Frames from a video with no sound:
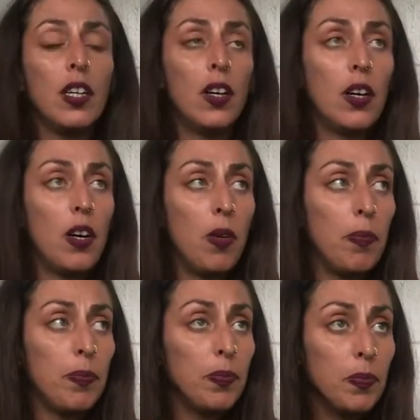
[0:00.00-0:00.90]

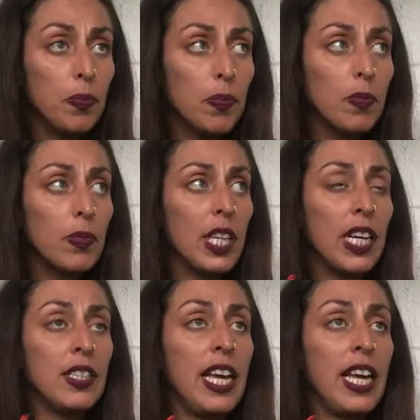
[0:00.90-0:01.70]
And